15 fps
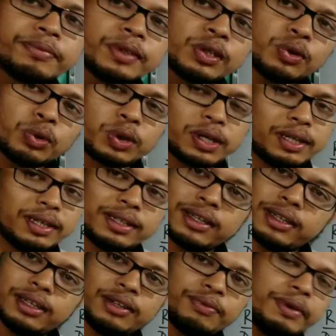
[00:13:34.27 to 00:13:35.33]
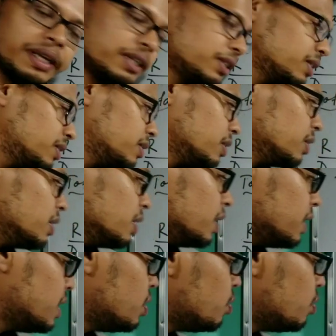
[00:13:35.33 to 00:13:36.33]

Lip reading: total internal reflection. Then